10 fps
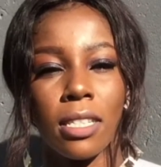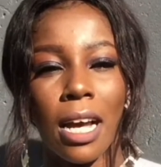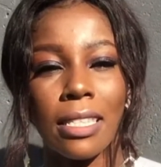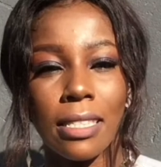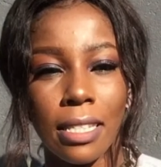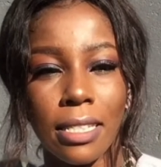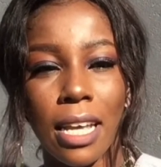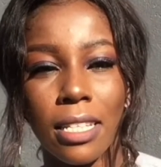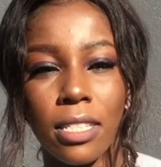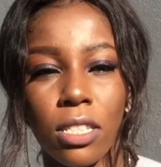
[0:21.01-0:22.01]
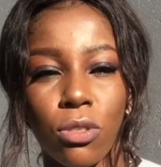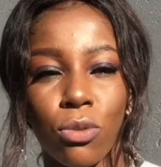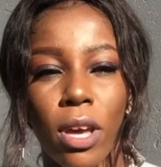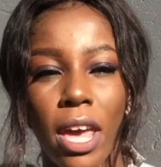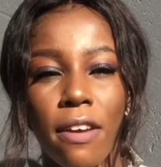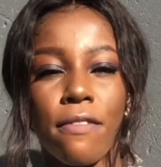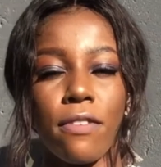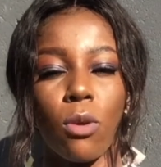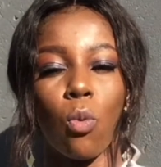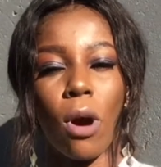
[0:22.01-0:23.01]
uncertainty to
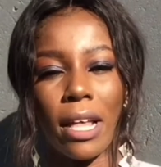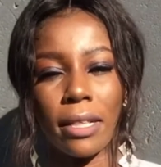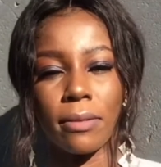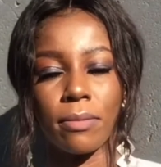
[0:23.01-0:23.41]
everyone.